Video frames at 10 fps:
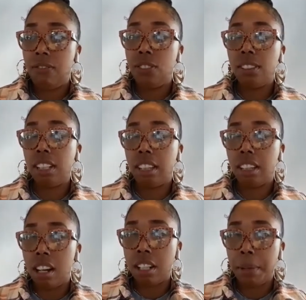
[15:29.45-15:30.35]
fully
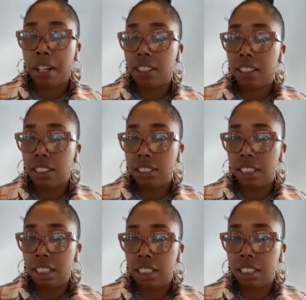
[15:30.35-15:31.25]
thought about until
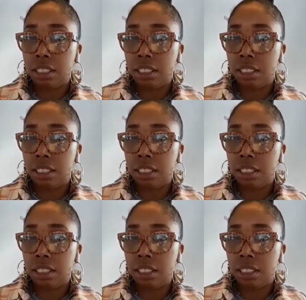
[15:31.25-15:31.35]
this year,